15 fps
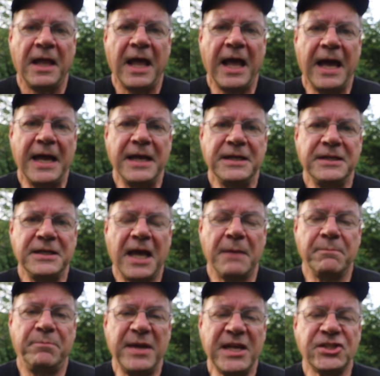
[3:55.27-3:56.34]
And
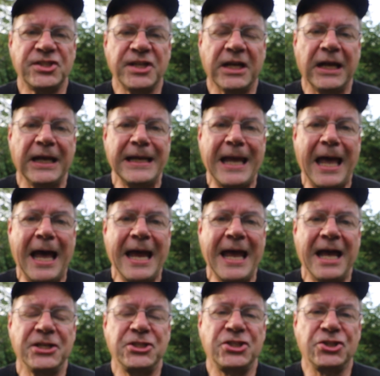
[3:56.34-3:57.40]
basically I
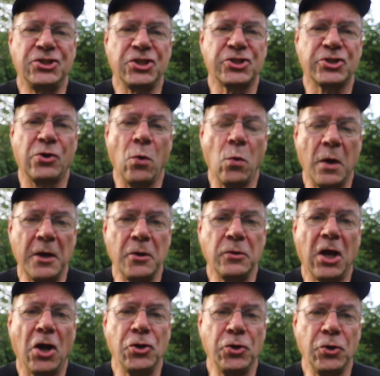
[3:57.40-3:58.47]
had to just go out
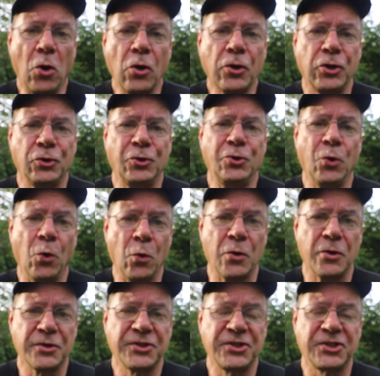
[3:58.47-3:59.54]
and knock on
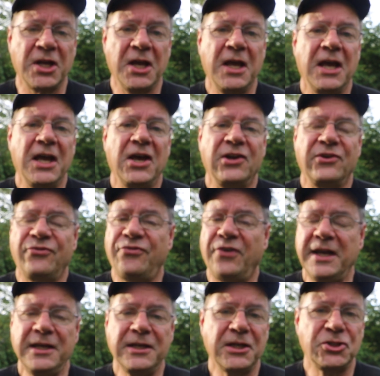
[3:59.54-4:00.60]
doors and
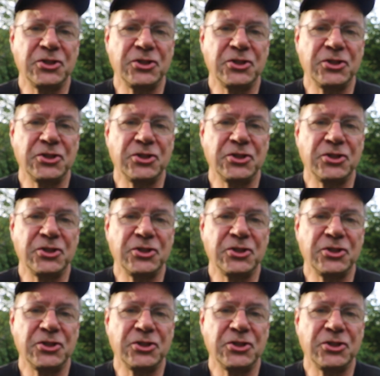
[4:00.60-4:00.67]
find a